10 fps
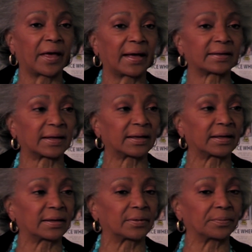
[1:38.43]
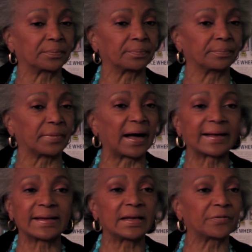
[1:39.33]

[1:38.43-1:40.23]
that my